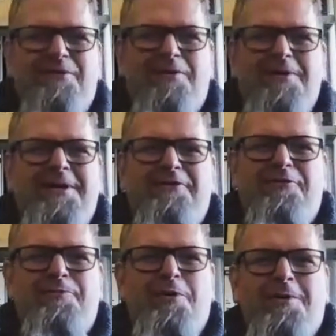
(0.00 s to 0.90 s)
for all kind
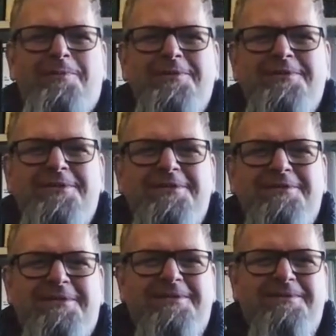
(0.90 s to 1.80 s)
of purposes
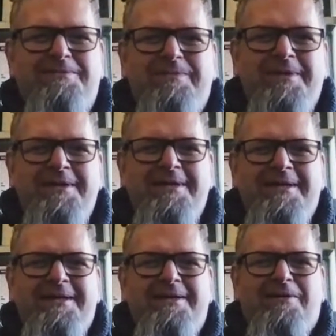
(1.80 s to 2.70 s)

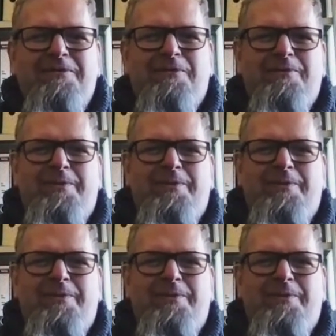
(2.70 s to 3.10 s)
on